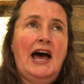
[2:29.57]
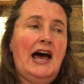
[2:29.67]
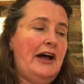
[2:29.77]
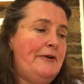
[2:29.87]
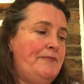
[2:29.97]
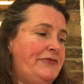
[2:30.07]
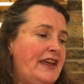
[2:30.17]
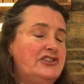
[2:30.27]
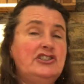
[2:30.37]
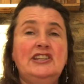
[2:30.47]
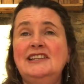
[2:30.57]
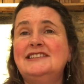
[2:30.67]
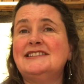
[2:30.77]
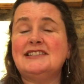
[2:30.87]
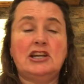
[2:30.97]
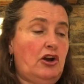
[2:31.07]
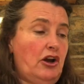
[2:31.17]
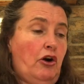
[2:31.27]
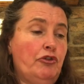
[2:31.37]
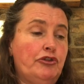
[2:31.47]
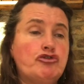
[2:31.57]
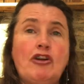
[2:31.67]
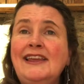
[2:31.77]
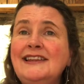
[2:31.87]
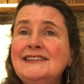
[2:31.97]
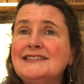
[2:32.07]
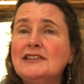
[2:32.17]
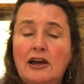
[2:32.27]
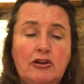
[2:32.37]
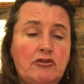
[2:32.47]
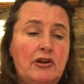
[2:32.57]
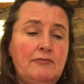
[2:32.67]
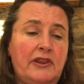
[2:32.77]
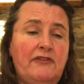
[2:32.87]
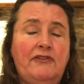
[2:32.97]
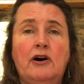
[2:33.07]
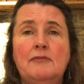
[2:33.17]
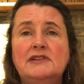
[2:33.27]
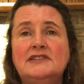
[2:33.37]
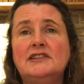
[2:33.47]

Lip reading: There's yeast on grains that are grown by the farmers.